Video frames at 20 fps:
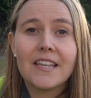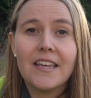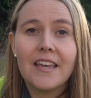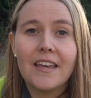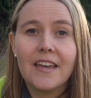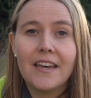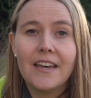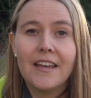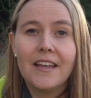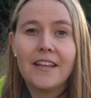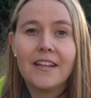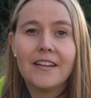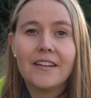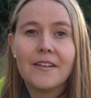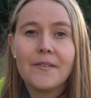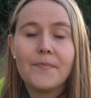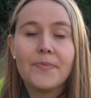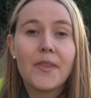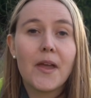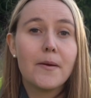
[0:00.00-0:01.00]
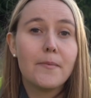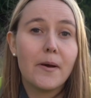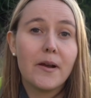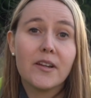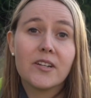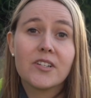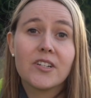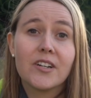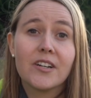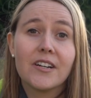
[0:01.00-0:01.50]
and I'm
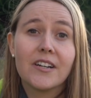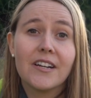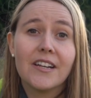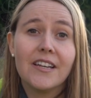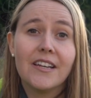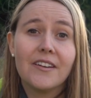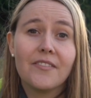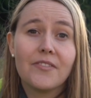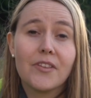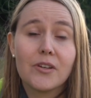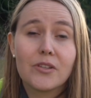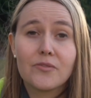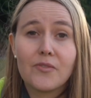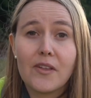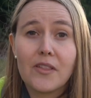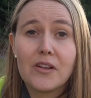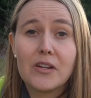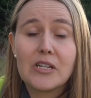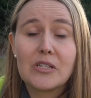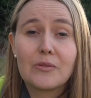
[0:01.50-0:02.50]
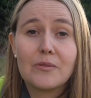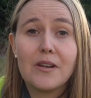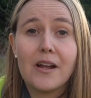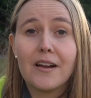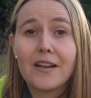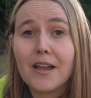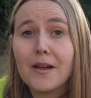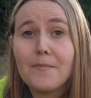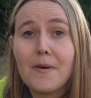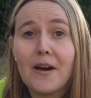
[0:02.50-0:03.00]
not sure if those feathers would
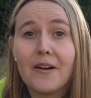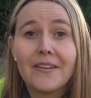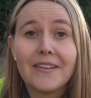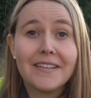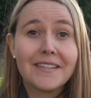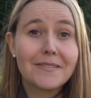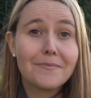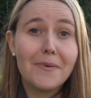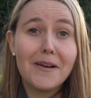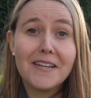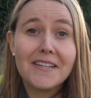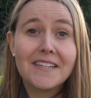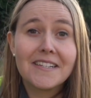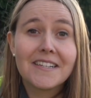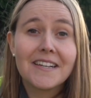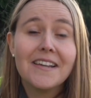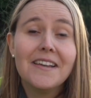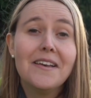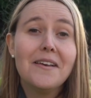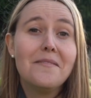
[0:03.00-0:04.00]
not come out as much.